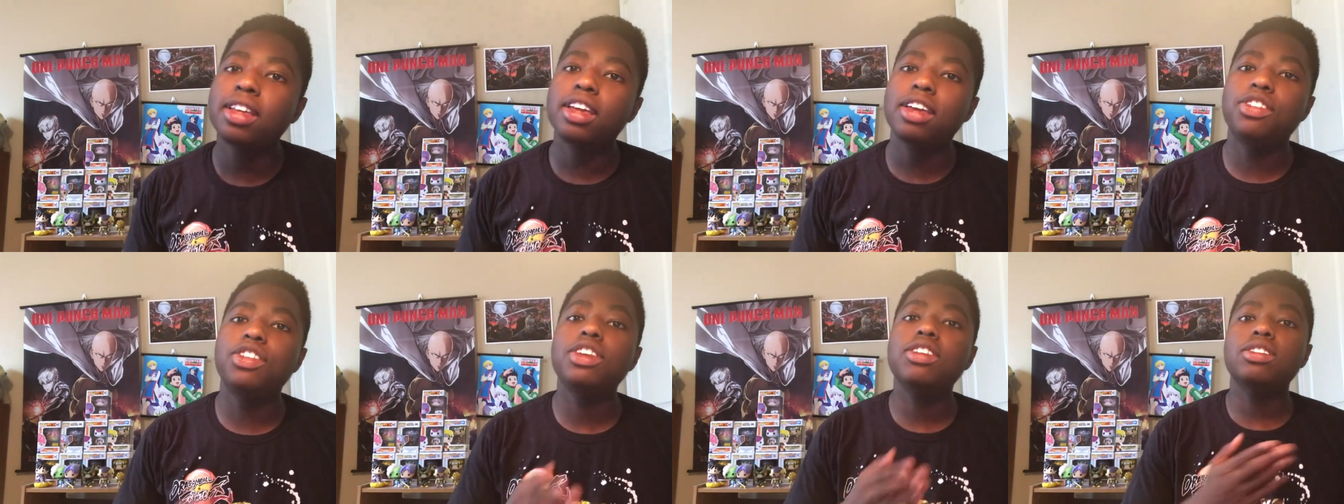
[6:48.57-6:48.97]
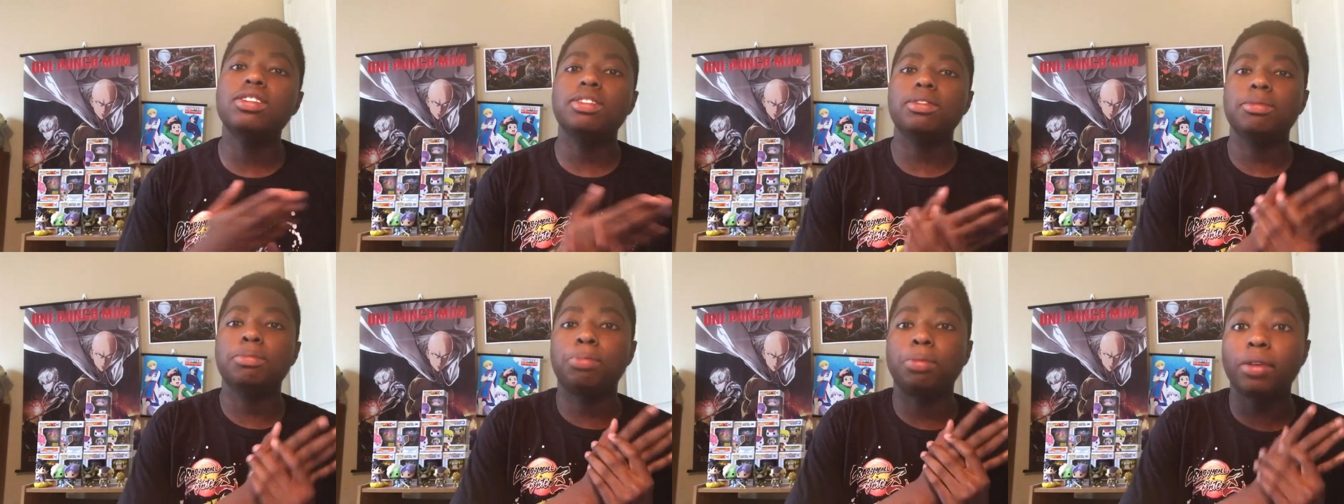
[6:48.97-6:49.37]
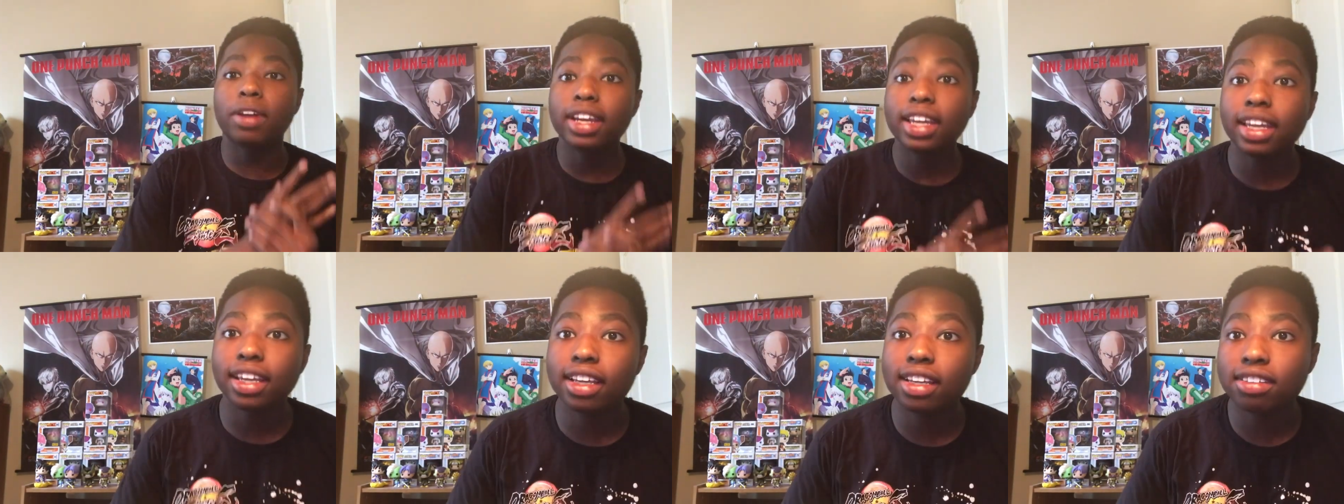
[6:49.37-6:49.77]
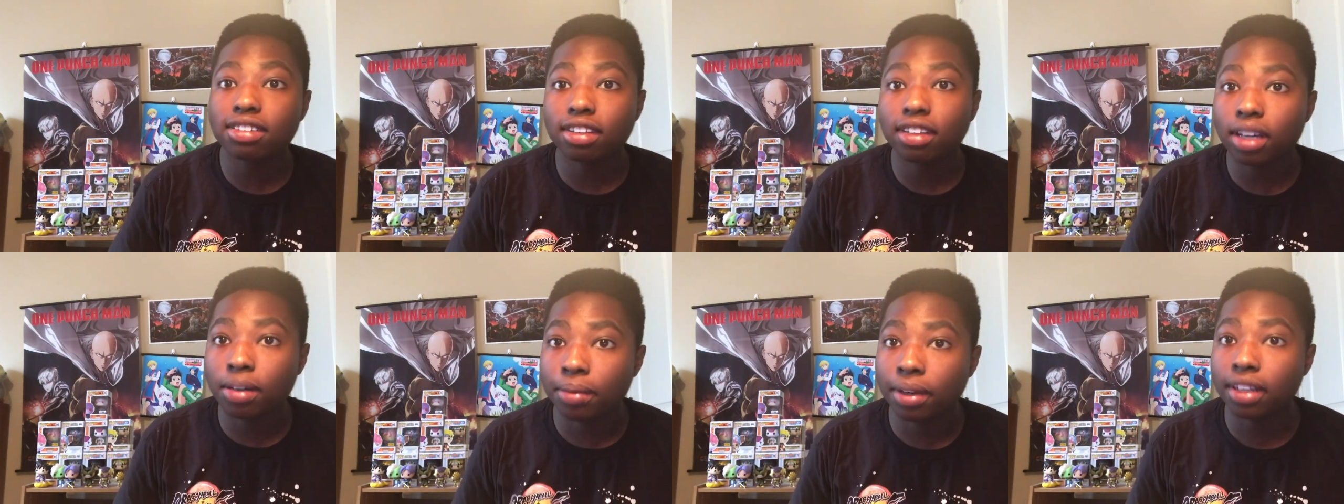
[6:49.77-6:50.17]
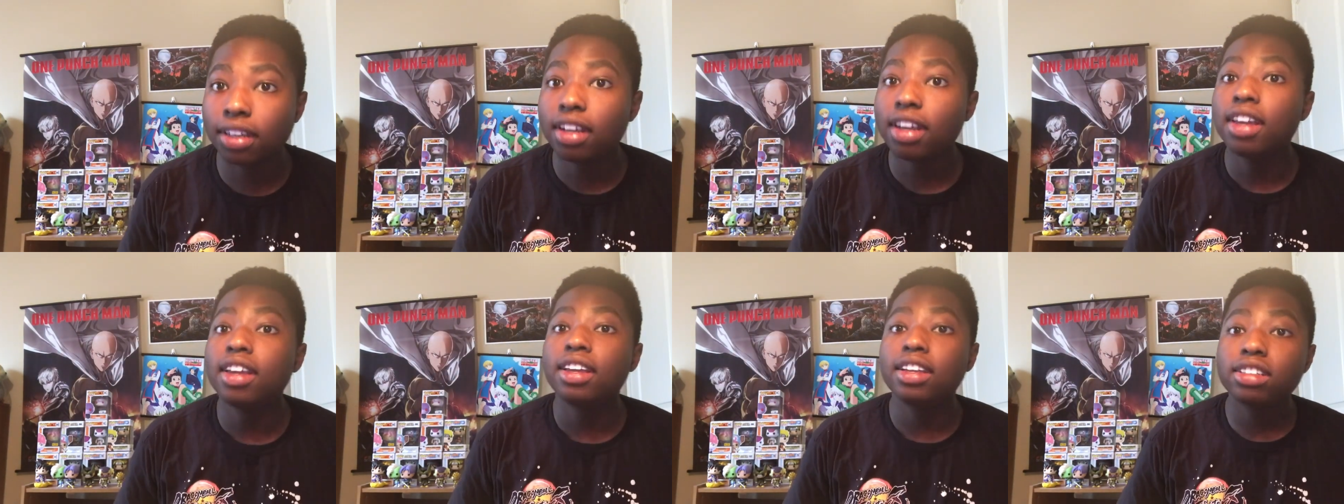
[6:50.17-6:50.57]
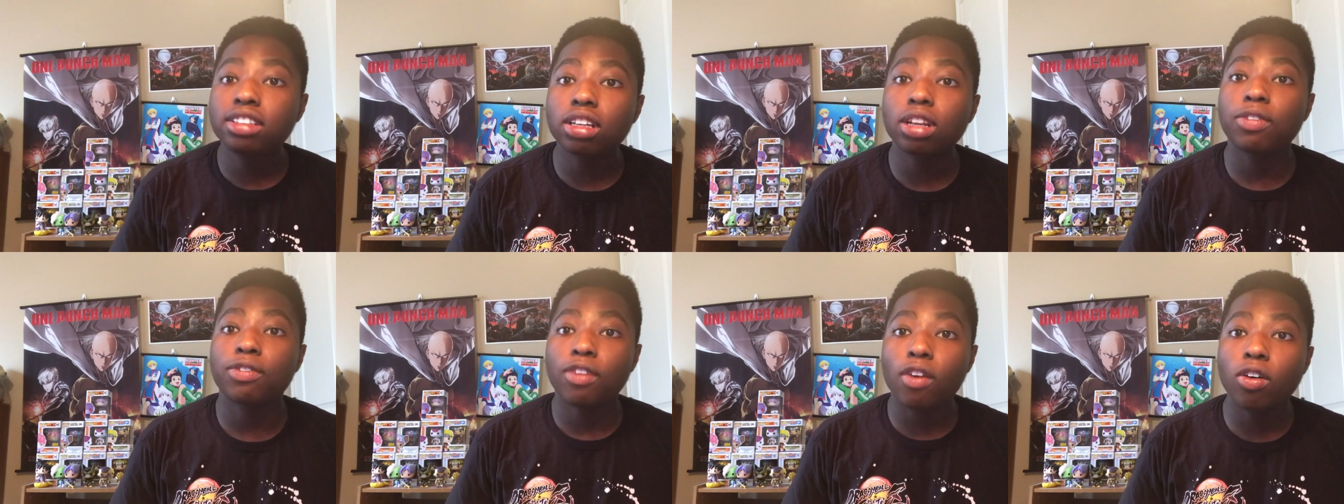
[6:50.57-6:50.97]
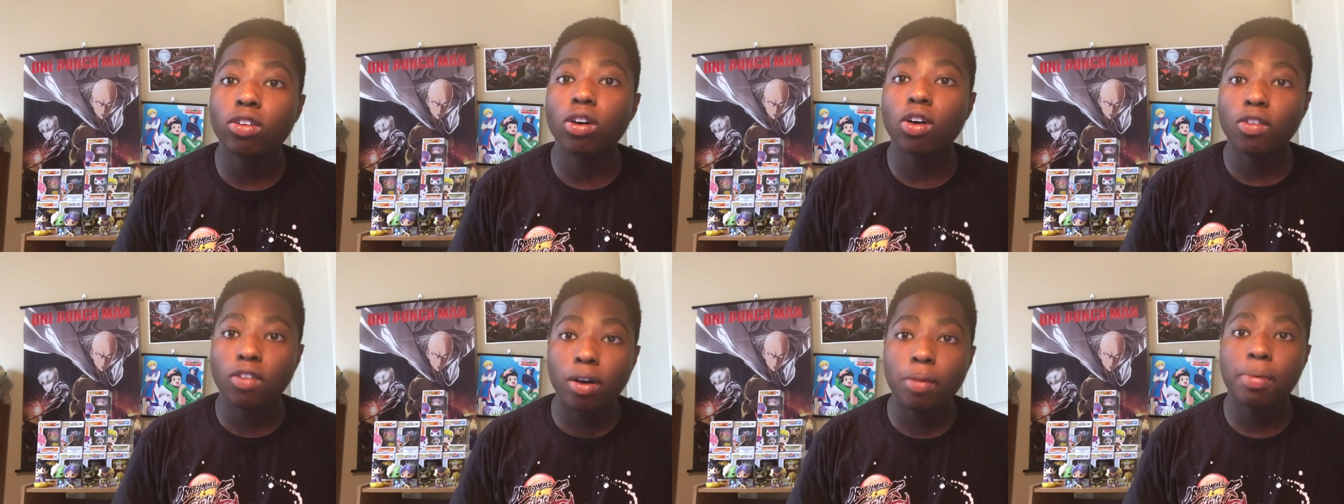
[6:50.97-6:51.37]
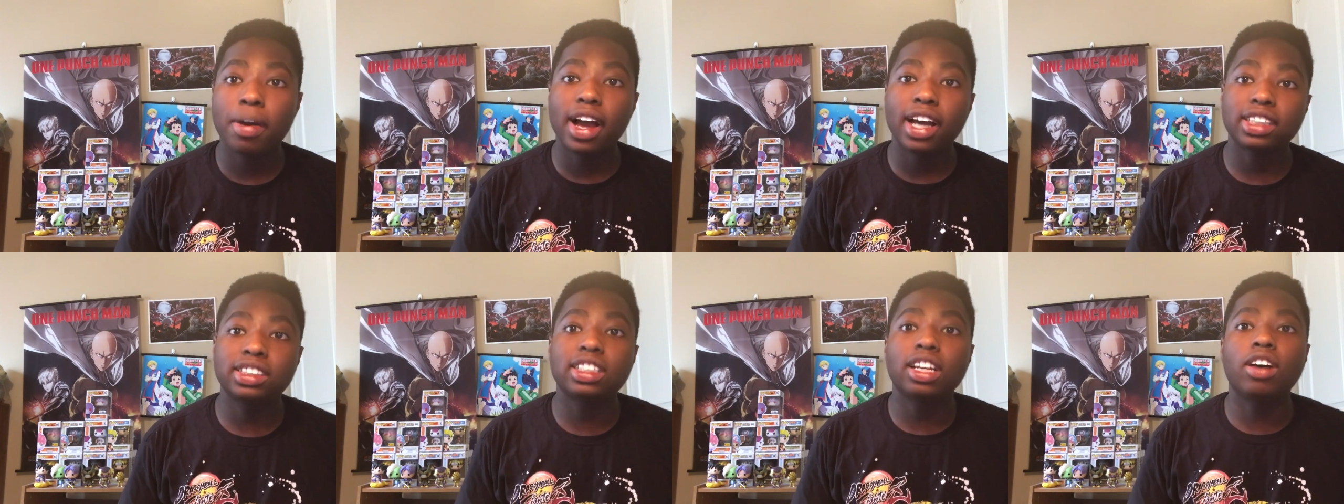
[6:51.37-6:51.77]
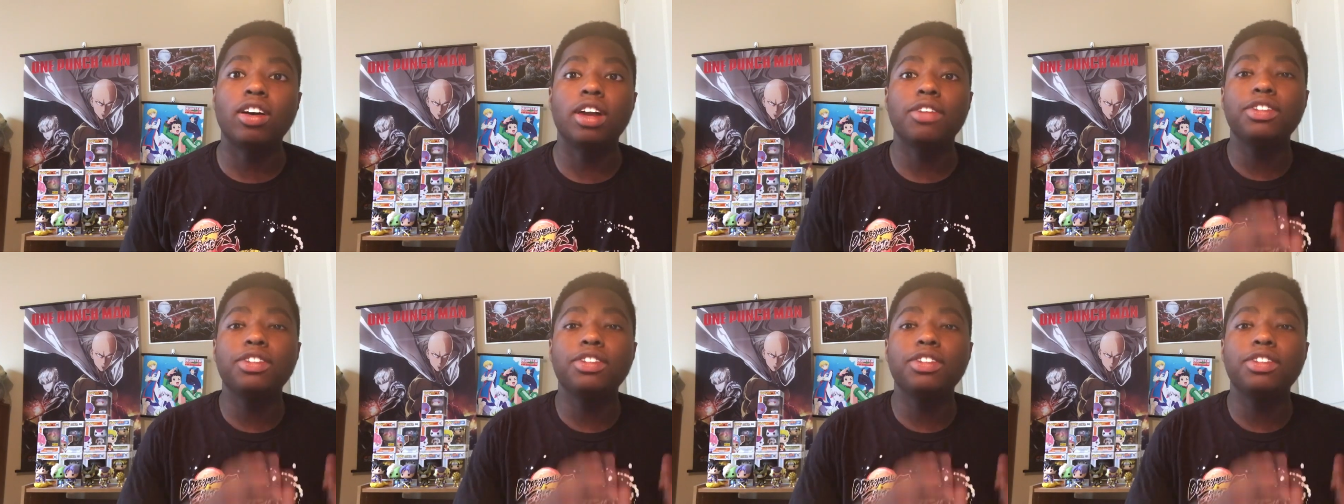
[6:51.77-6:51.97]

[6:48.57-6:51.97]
If he was breaking his limit, he should have fallen over and passed out.